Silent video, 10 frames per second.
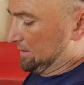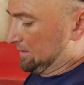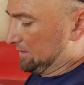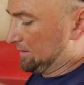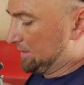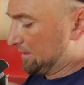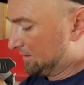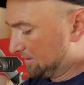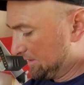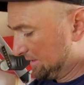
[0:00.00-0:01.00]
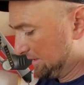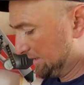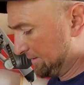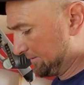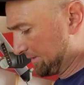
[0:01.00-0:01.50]
So now,
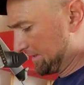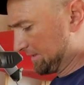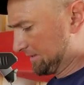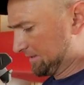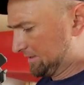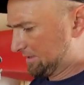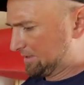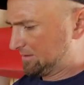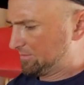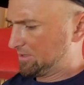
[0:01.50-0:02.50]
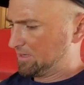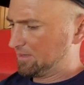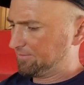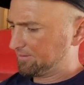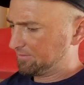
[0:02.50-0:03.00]
I don't think this is gonna come
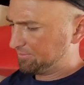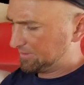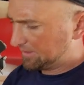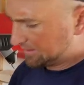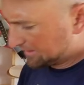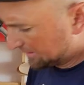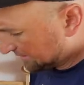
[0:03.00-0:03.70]
off completely,